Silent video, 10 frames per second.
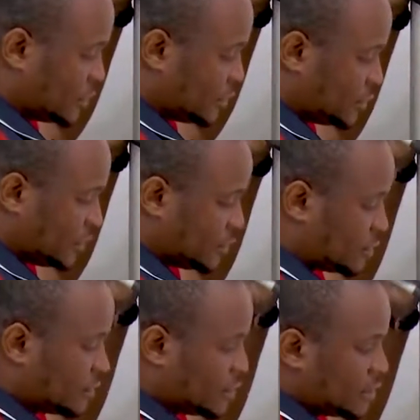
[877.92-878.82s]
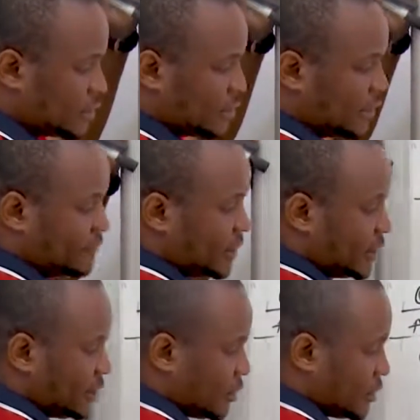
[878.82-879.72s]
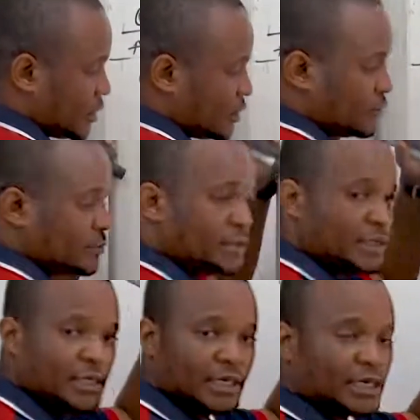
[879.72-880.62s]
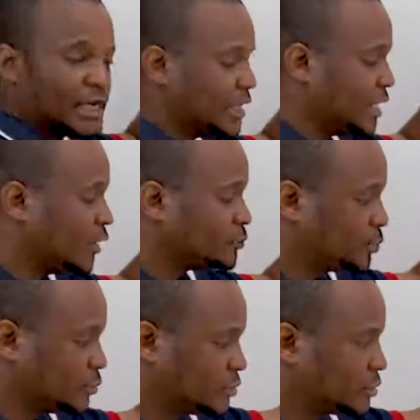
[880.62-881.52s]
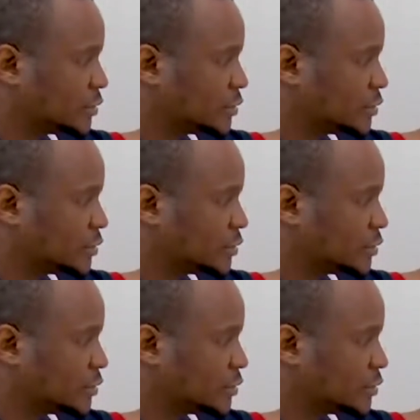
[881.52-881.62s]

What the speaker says: 0, definitely nothing will be here at the output.